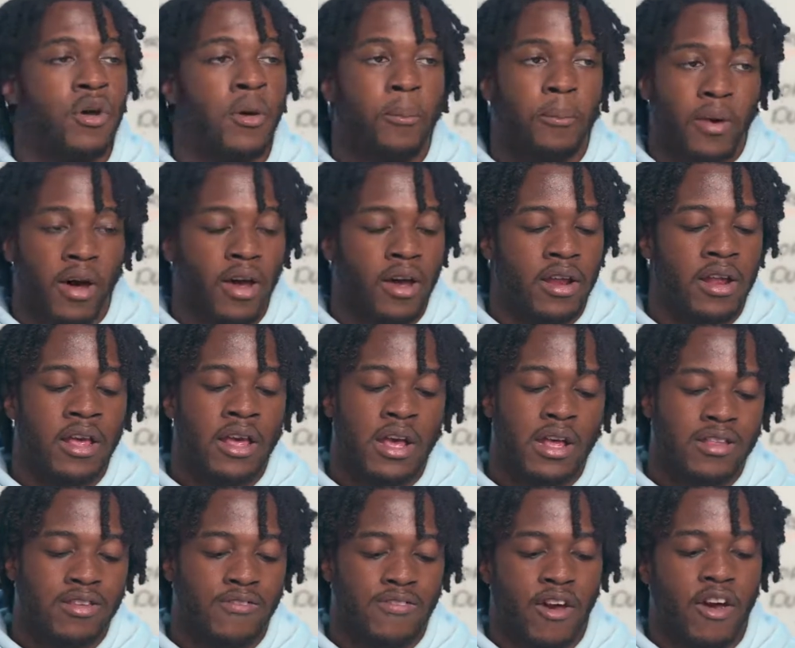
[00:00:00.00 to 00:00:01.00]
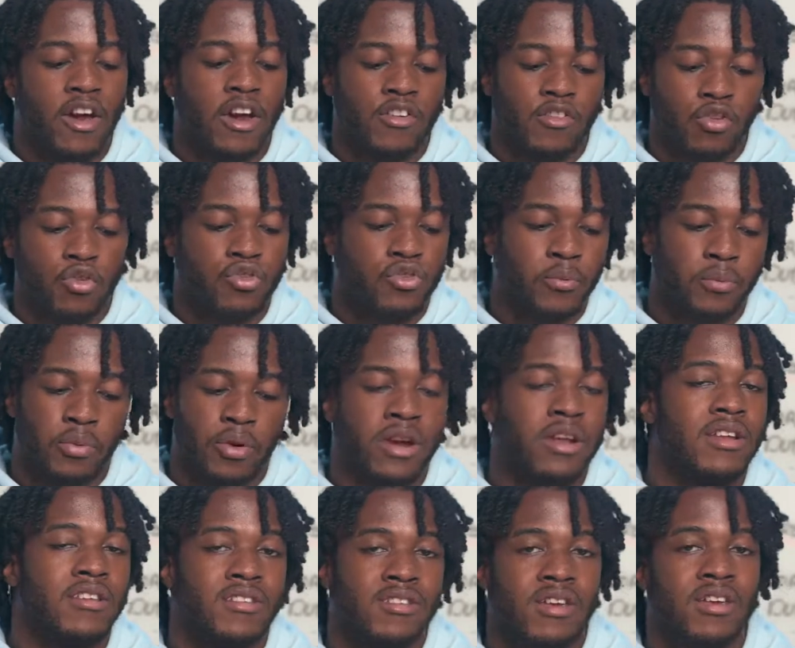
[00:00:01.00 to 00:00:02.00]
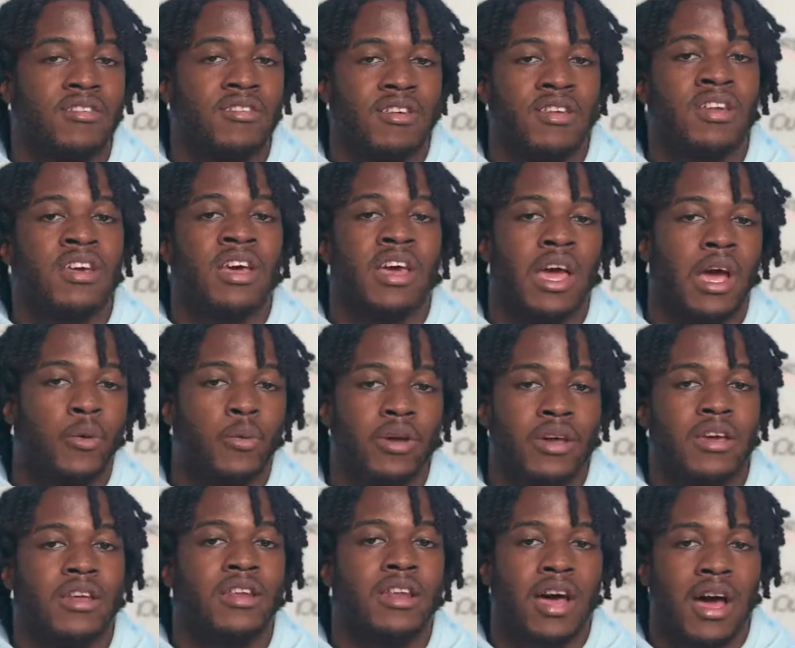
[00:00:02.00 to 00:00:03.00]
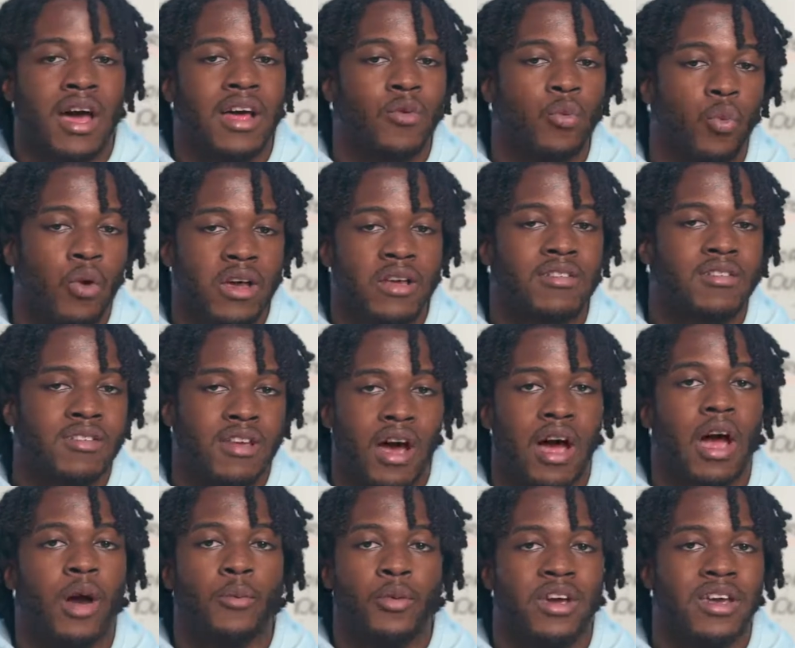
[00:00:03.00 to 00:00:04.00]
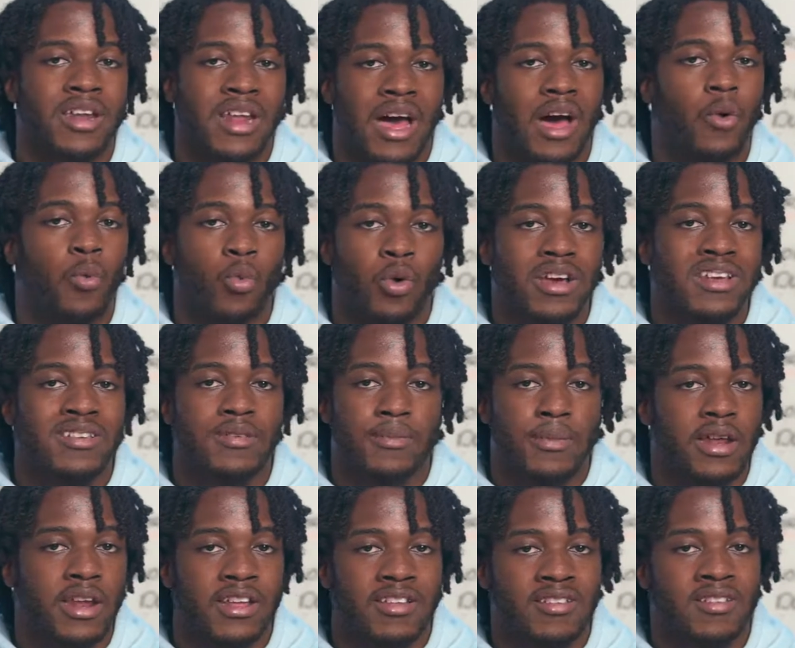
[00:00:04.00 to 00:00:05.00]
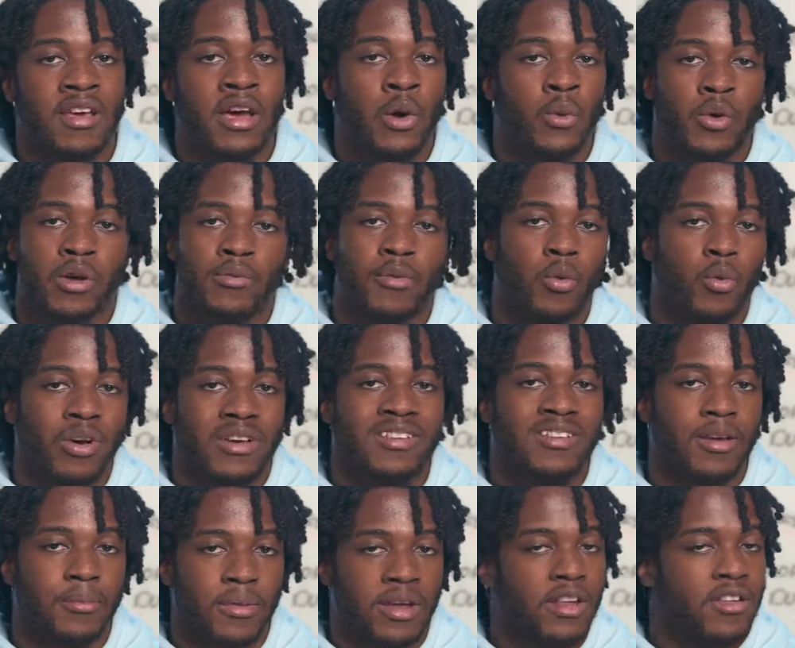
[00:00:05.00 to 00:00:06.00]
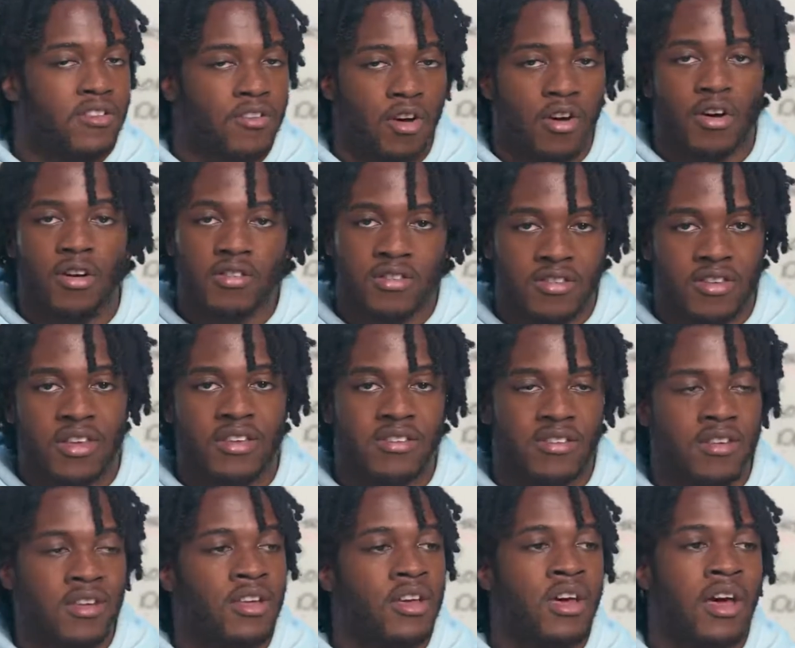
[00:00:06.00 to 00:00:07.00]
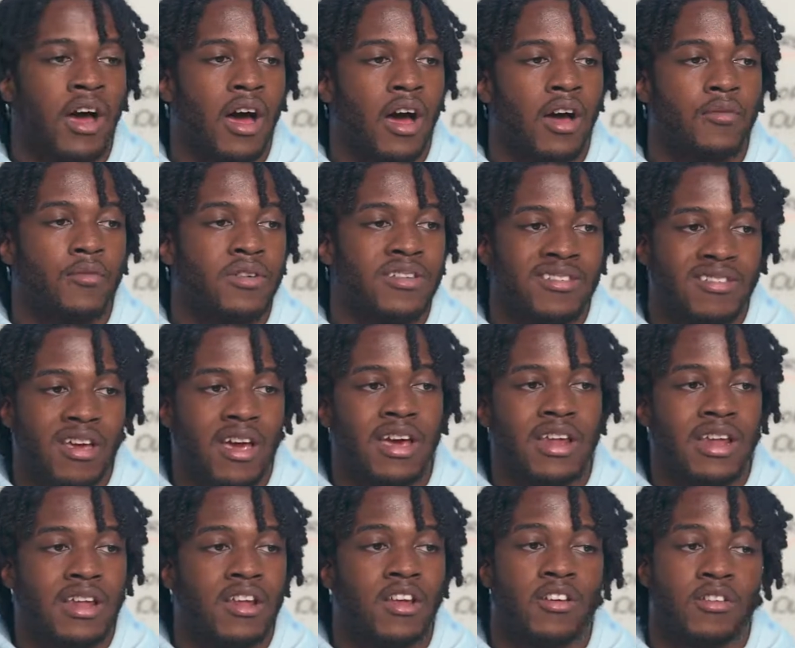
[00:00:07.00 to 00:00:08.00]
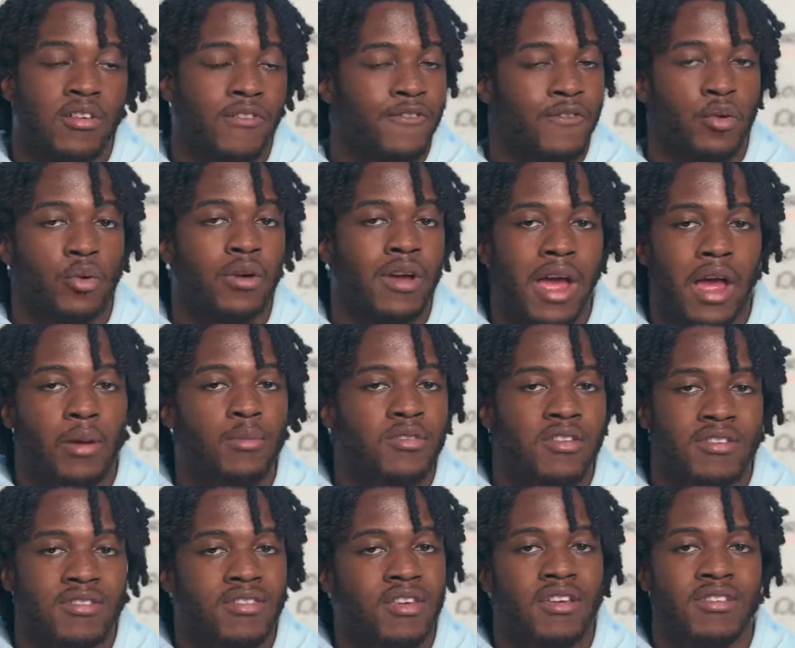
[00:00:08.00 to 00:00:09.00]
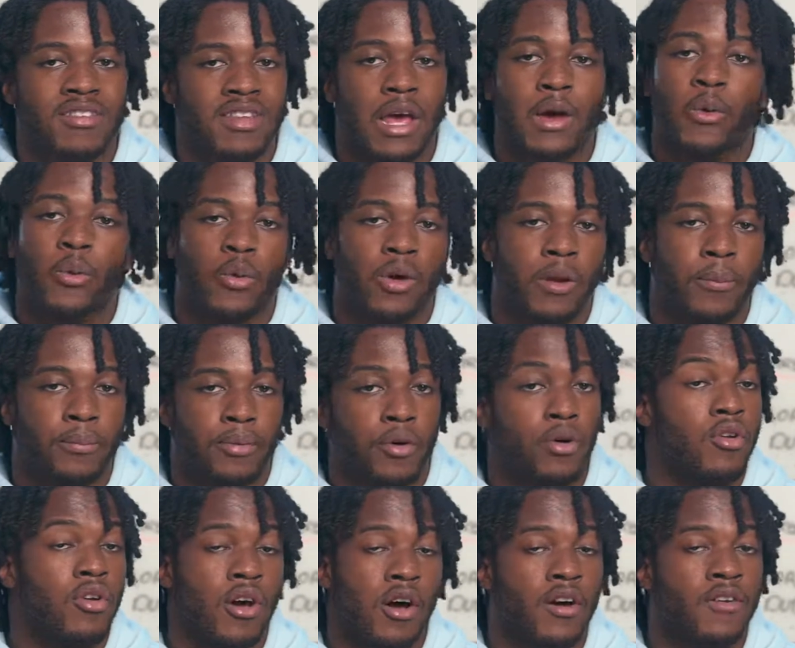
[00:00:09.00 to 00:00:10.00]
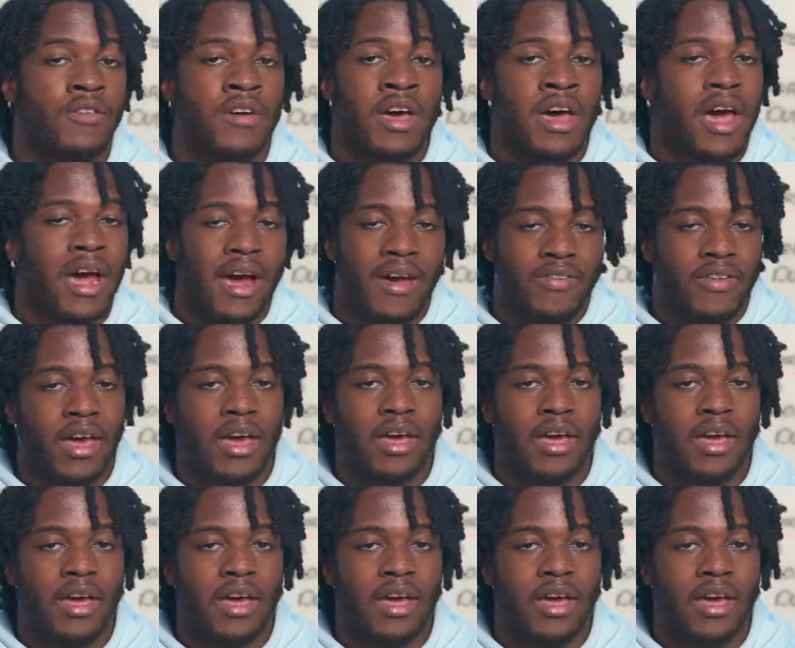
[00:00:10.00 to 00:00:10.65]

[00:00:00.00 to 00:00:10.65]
But it's a very crucial point in the season, and we cannot waste time. We cannot waste minutes. We've been wasting minutes all season. I've been saying that there's a few games this season that we would have pulled off had